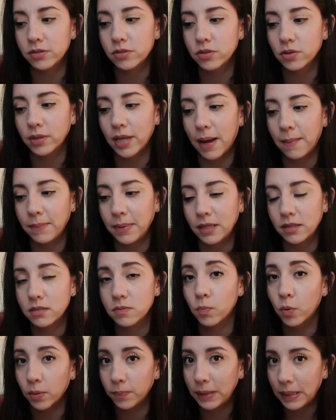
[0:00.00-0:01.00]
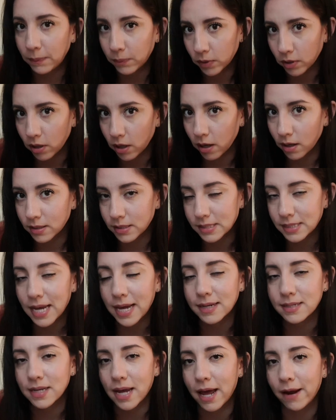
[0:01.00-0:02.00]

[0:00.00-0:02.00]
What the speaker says: So that means more people are on set.